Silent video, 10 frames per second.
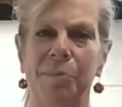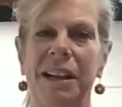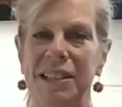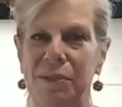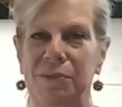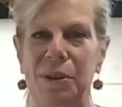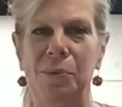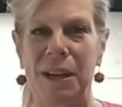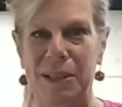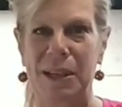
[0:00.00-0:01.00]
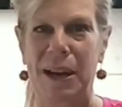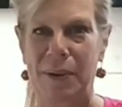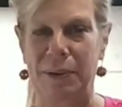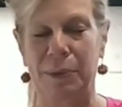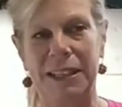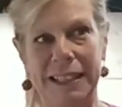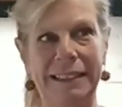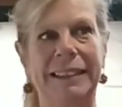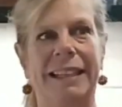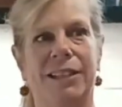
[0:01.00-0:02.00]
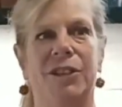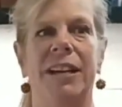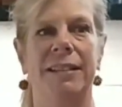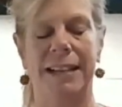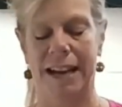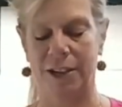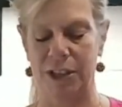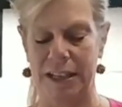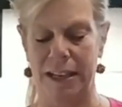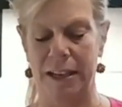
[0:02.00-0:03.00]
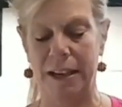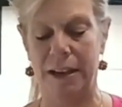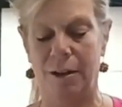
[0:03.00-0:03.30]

place a few weeks ago, and we didn't get a chance to actually